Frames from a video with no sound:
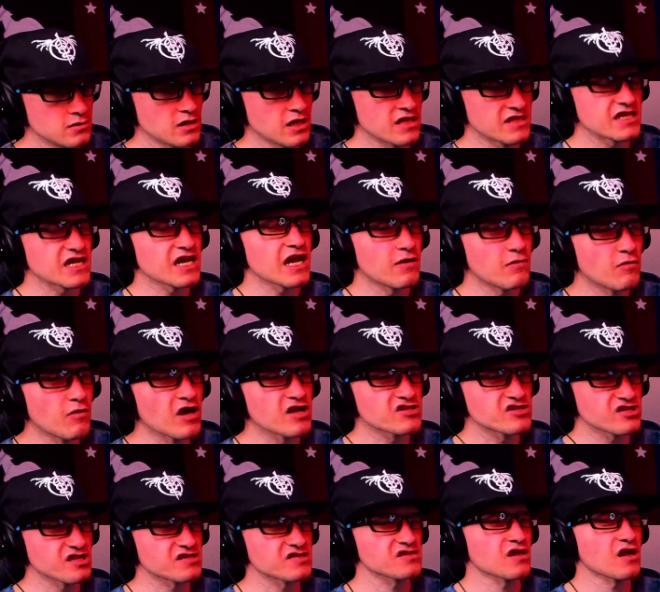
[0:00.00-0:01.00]
I think I
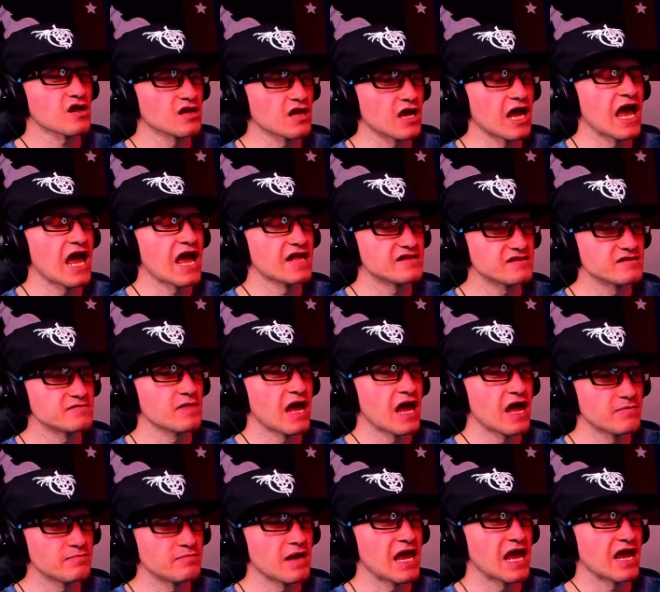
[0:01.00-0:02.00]
watched this on a
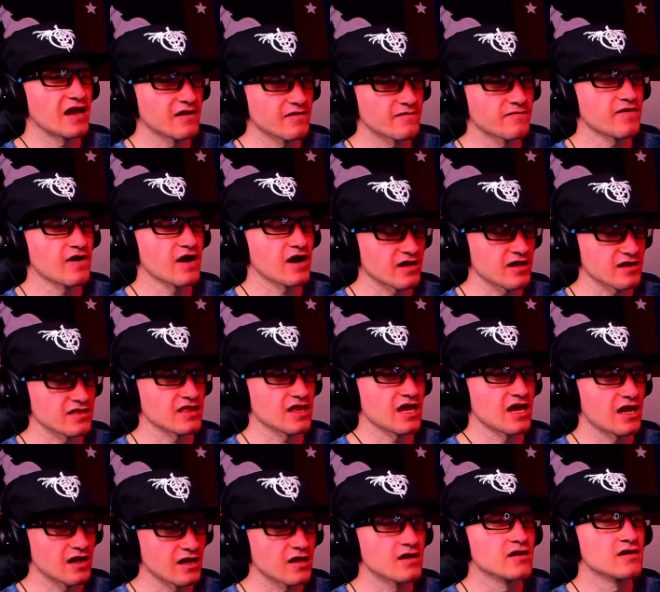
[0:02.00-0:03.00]
headbang fucking
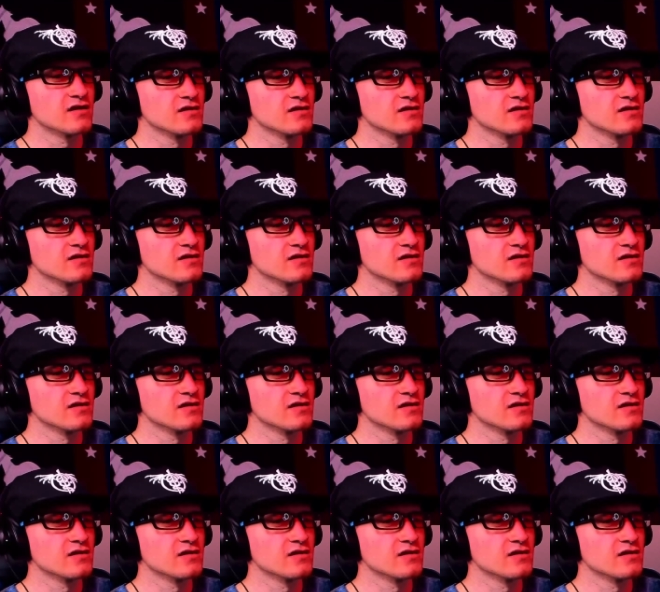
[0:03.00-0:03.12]
thing.